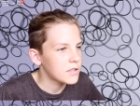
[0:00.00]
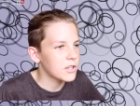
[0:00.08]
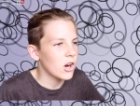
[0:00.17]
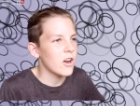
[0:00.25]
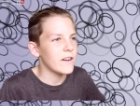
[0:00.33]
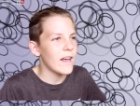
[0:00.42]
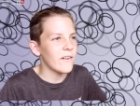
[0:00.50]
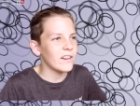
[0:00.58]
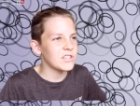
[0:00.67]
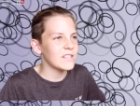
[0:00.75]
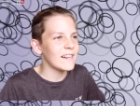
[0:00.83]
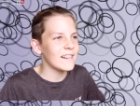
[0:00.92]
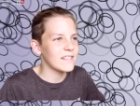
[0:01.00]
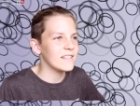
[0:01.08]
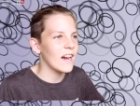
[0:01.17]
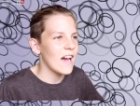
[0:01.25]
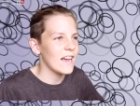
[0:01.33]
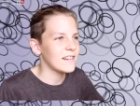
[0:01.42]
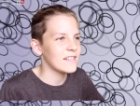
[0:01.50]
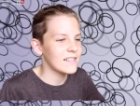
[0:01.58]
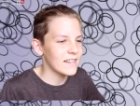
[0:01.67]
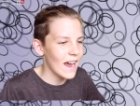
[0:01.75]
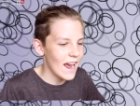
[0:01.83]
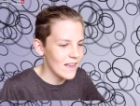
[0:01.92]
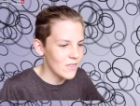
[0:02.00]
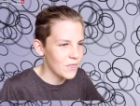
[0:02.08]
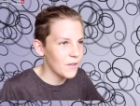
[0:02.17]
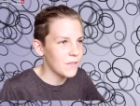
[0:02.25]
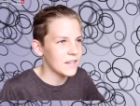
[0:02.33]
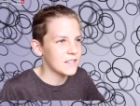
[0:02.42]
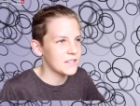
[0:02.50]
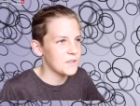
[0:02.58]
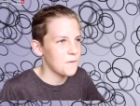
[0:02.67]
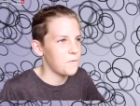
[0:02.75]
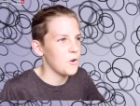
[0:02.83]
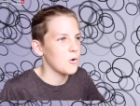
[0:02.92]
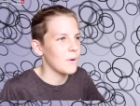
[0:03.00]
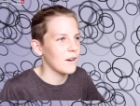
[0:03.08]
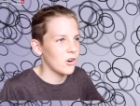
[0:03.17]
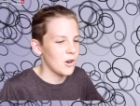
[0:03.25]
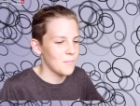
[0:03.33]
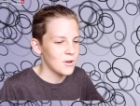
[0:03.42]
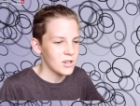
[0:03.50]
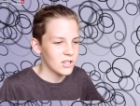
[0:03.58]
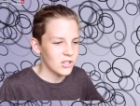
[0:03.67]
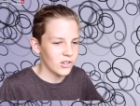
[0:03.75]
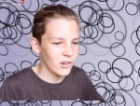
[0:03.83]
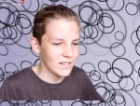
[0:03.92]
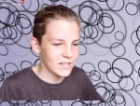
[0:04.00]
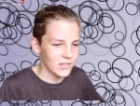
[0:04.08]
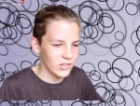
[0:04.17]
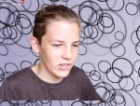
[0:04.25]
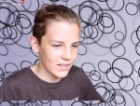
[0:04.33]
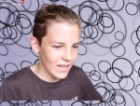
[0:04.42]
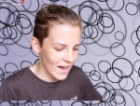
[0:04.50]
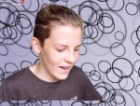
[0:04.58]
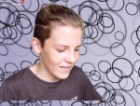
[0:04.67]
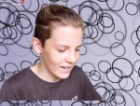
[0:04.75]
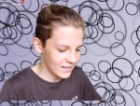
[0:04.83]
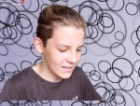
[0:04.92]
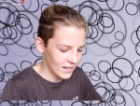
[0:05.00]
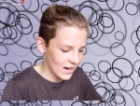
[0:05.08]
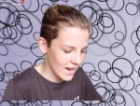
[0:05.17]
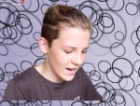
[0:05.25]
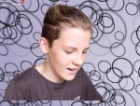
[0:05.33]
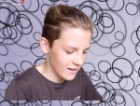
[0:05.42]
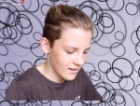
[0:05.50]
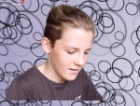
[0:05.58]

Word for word: So now I just need a sign to say that this is the filming room. So go into that and then sign.